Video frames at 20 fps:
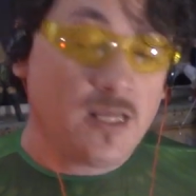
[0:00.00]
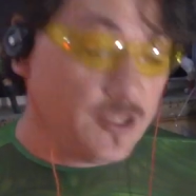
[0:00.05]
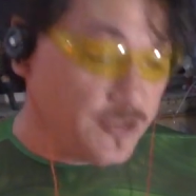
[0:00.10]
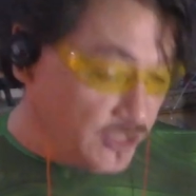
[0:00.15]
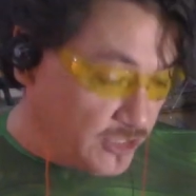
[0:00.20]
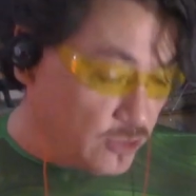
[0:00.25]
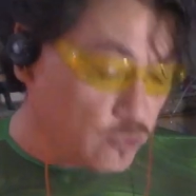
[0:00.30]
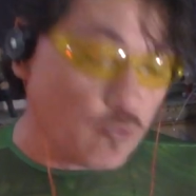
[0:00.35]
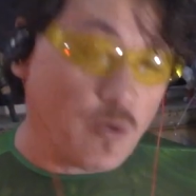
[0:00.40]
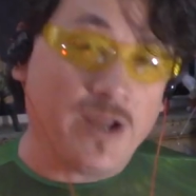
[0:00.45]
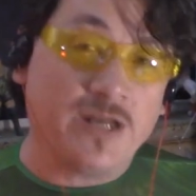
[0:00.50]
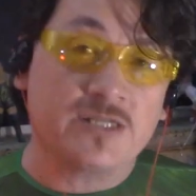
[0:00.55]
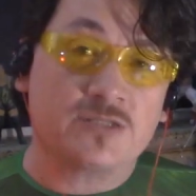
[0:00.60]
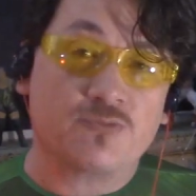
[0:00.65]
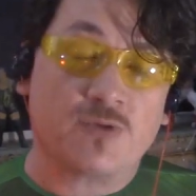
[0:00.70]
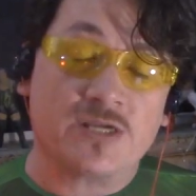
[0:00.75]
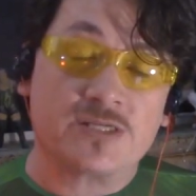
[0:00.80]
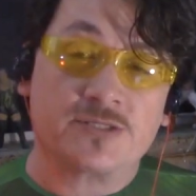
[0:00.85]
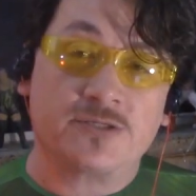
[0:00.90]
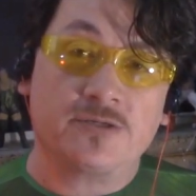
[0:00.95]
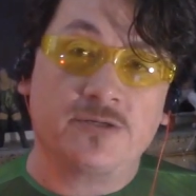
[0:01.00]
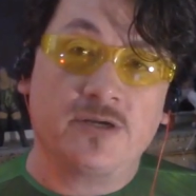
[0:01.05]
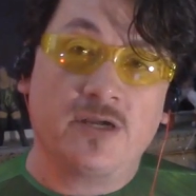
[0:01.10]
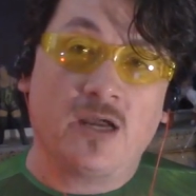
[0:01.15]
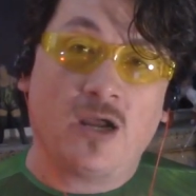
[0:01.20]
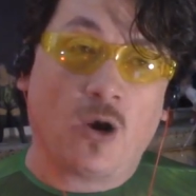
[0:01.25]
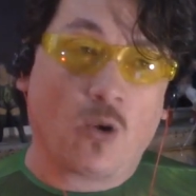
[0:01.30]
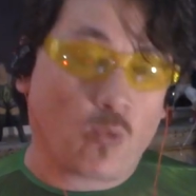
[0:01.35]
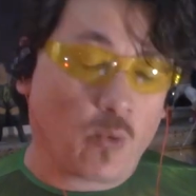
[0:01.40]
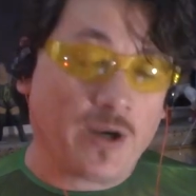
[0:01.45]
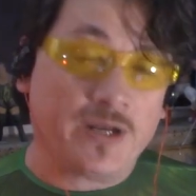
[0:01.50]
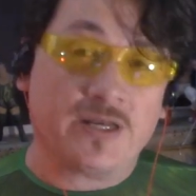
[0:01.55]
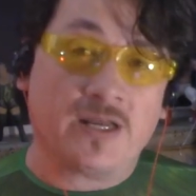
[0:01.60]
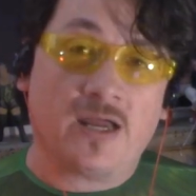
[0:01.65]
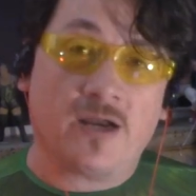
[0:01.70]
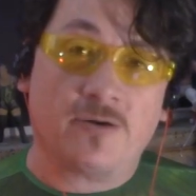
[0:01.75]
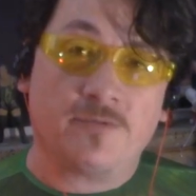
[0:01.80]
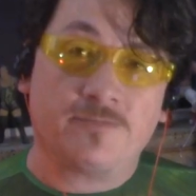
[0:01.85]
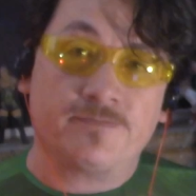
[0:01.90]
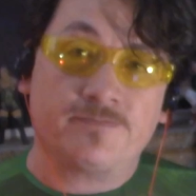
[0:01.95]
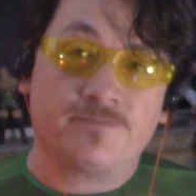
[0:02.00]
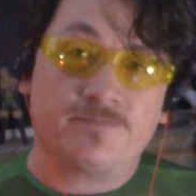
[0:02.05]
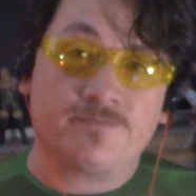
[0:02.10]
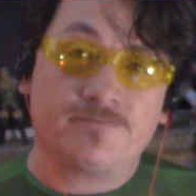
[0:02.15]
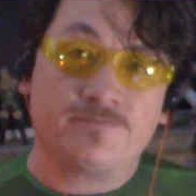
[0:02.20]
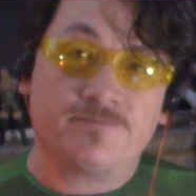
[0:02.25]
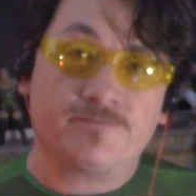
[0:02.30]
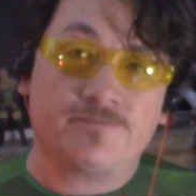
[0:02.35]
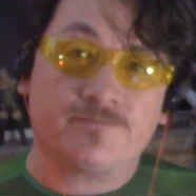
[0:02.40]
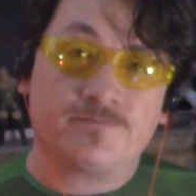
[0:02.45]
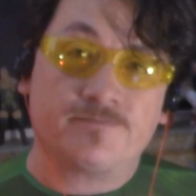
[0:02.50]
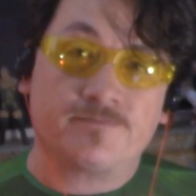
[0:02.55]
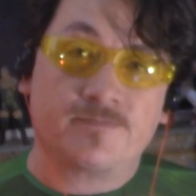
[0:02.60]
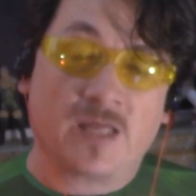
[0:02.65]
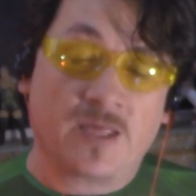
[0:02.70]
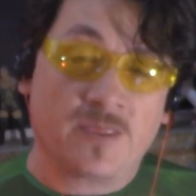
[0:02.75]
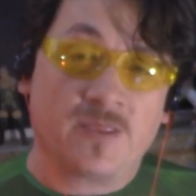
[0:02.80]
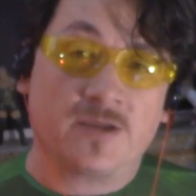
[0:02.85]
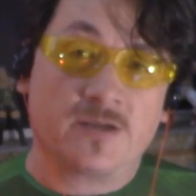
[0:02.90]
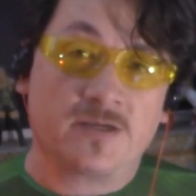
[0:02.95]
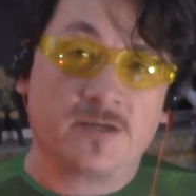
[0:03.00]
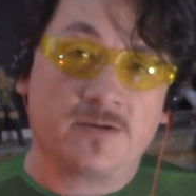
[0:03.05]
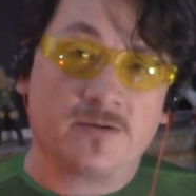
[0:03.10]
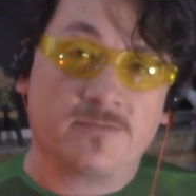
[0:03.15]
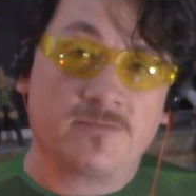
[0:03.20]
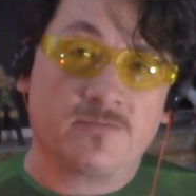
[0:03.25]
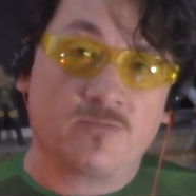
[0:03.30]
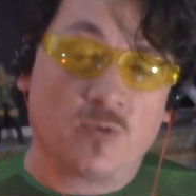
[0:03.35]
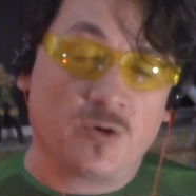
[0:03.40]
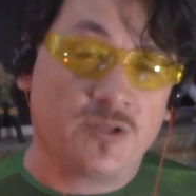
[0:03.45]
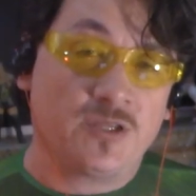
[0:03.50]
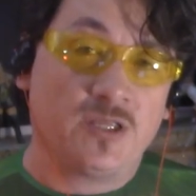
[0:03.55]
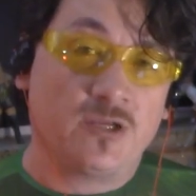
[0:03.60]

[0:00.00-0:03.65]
the greatest wrestler right now. I think one